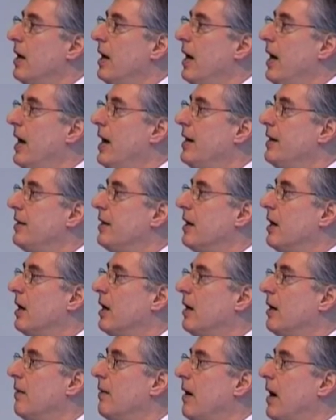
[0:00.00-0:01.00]
And
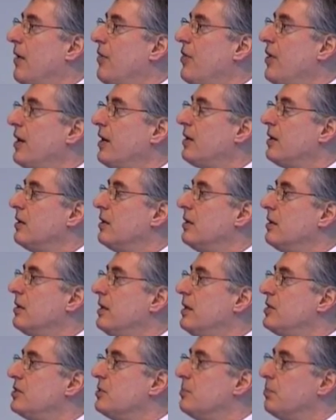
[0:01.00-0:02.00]
I think
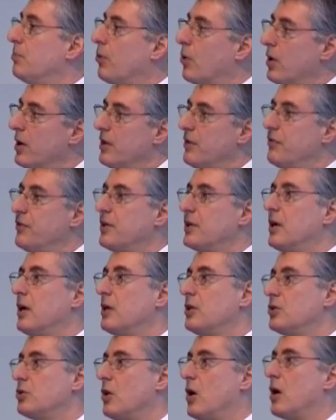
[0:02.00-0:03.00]
it's important, if you're going
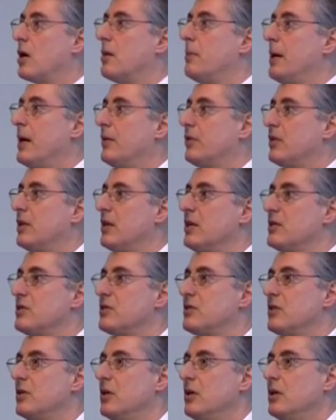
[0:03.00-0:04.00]
to talk about
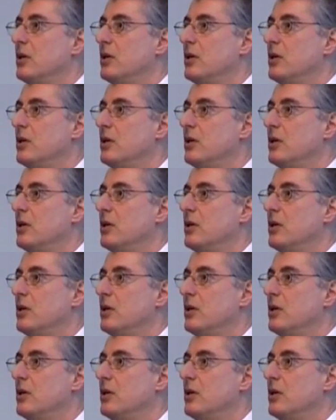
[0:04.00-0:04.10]
this,